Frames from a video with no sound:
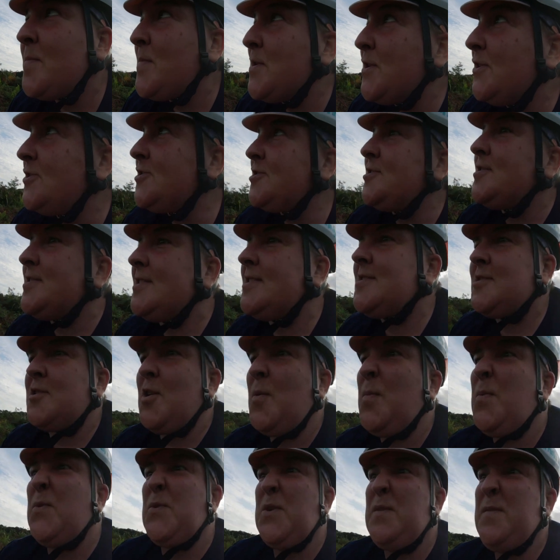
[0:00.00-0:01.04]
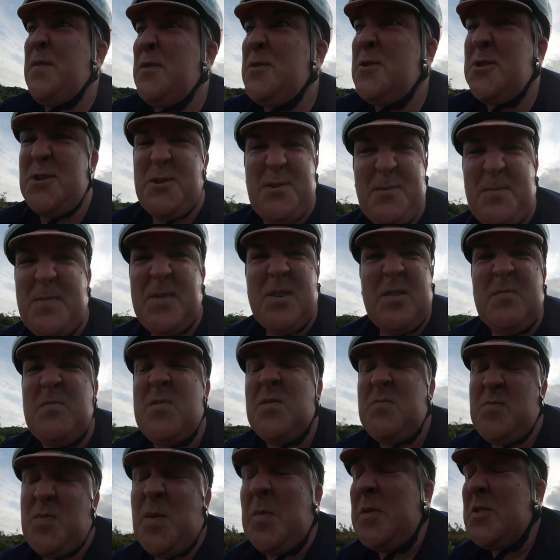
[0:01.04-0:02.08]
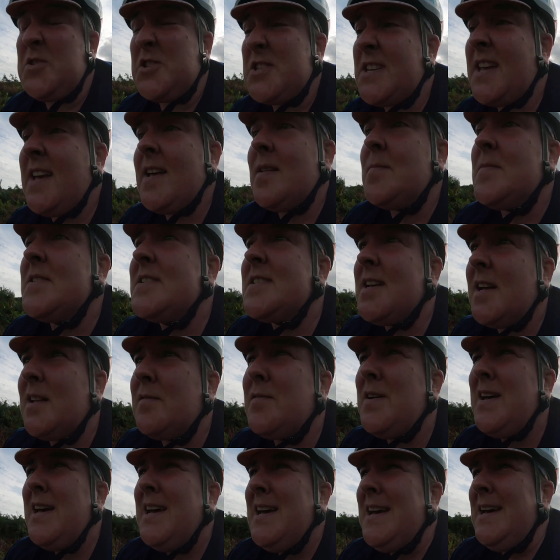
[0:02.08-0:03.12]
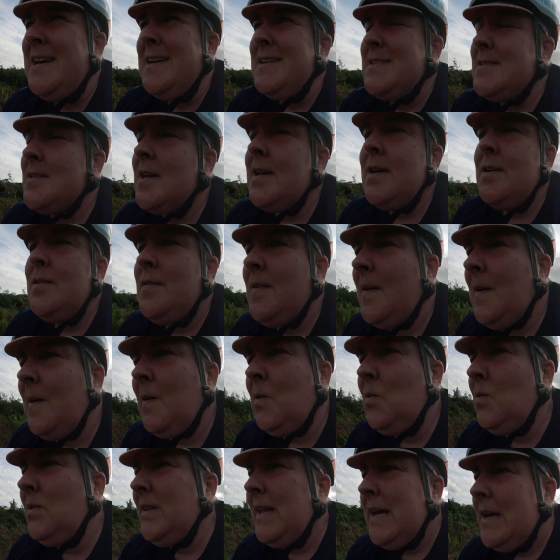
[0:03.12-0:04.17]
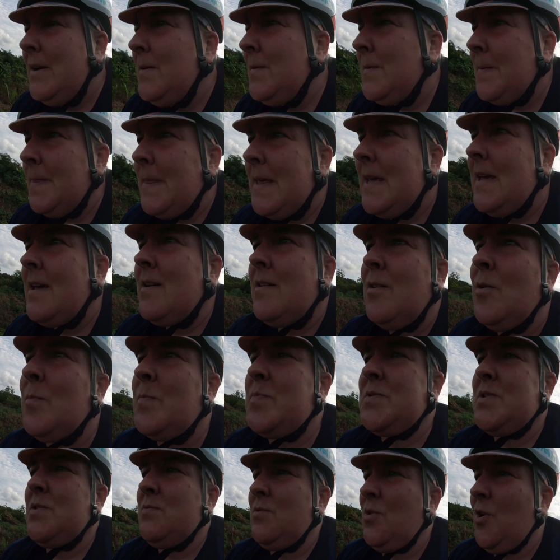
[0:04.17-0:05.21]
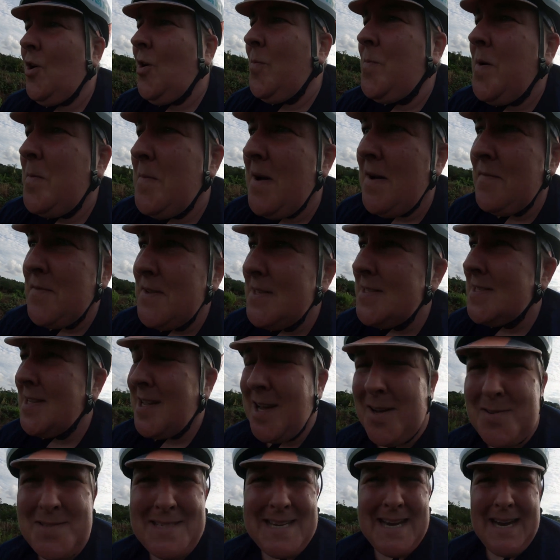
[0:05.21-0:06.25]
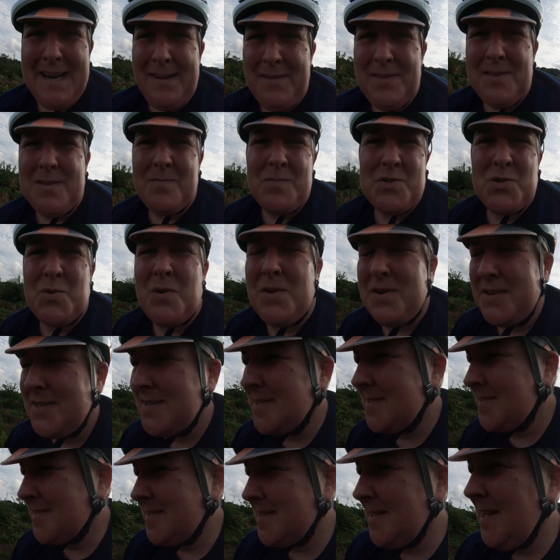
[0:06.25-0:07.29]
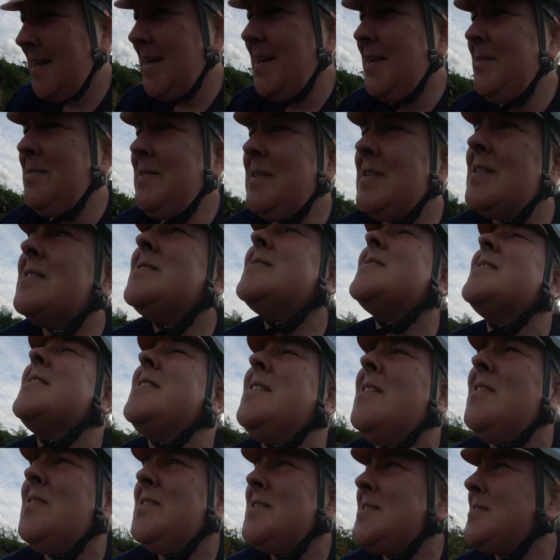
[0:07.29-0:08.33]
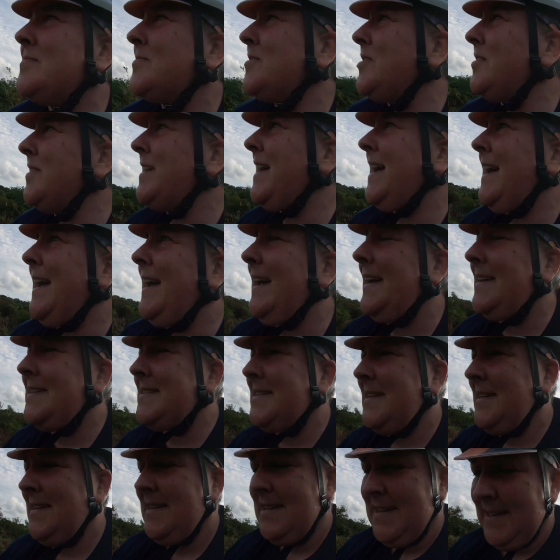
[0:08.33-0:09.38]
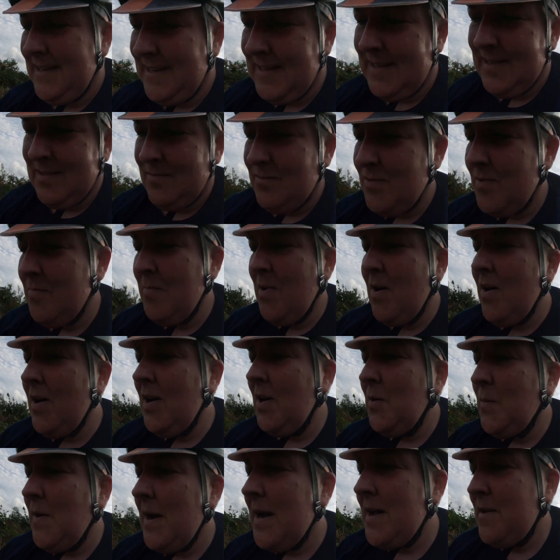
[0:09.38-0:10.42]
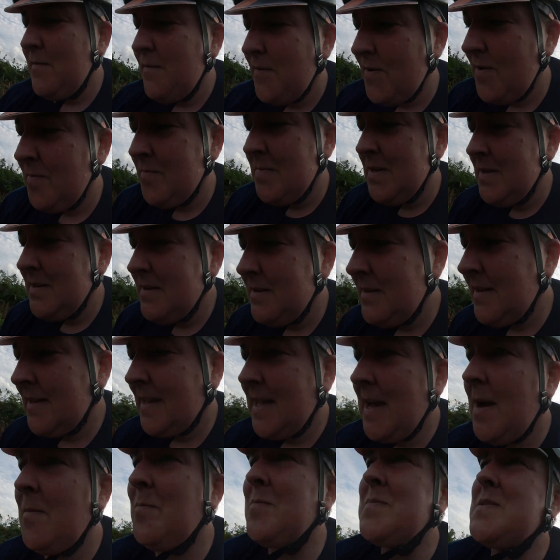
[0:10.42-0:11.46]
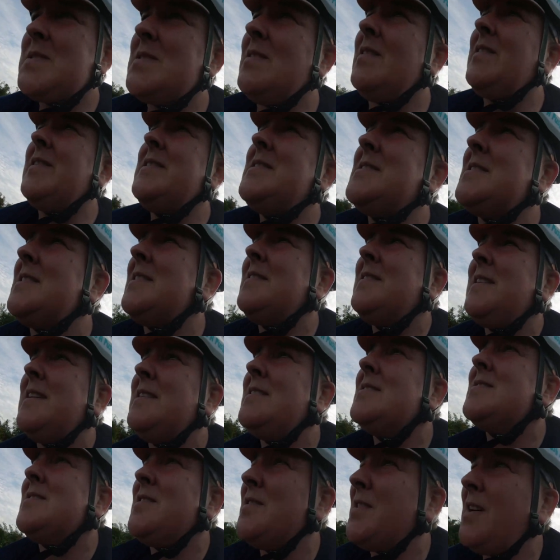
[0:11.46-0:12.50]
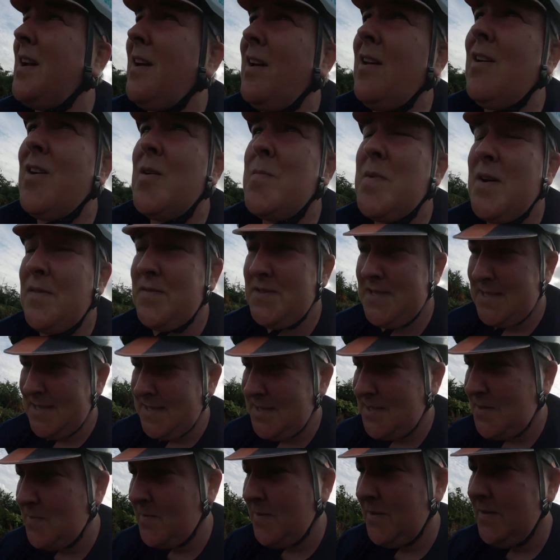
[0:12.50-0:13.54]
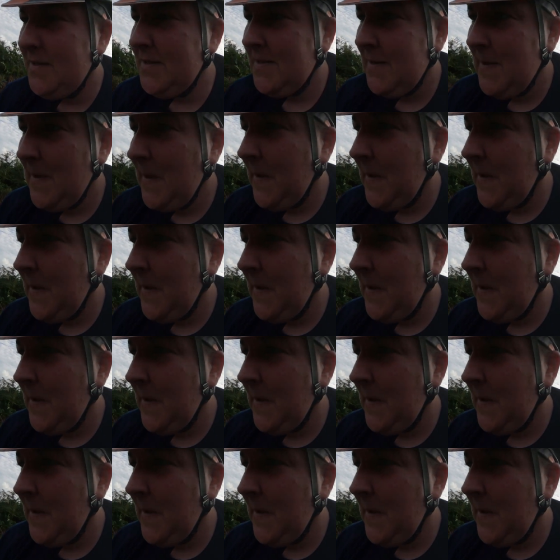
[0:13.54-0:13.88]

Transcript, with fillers: emergency stop or if I do I'd probably just kill myself so although the ups are up I'm having to go down them twice as slow so the guys have gone ahead we're a mile away from a campsite I think there's another climb after this one